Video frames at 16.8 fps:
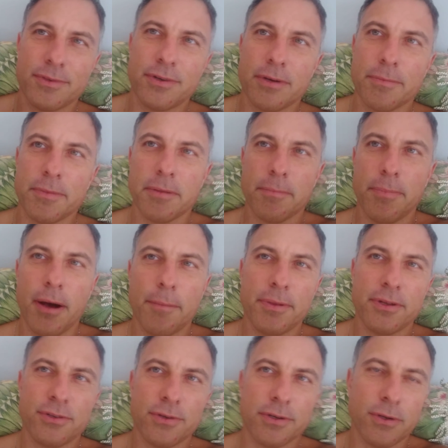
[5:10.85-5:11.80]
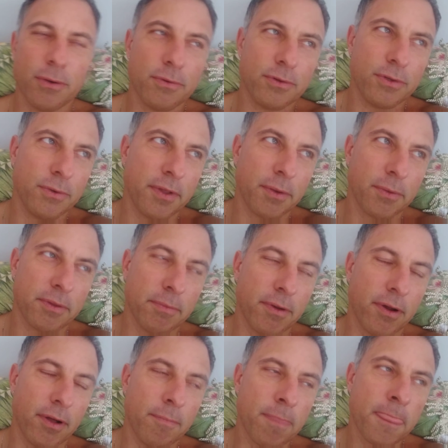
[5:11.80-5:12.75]
turn them into puppets or don't do anything with
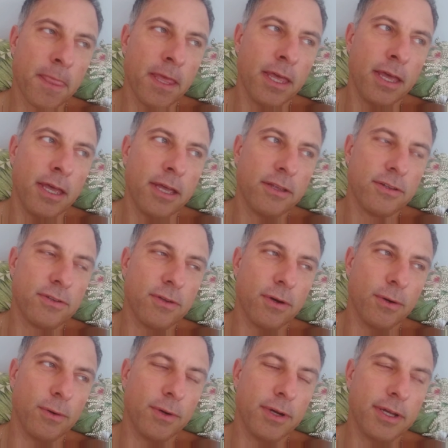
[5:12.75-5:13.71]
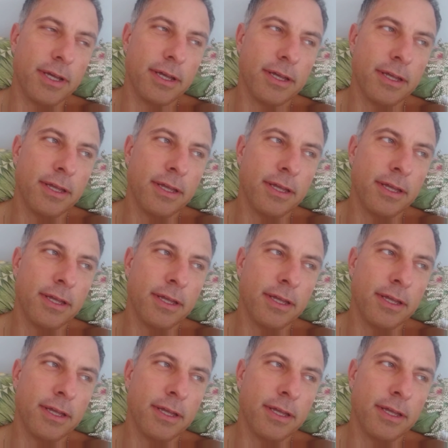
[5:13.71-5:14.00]
them at all. So,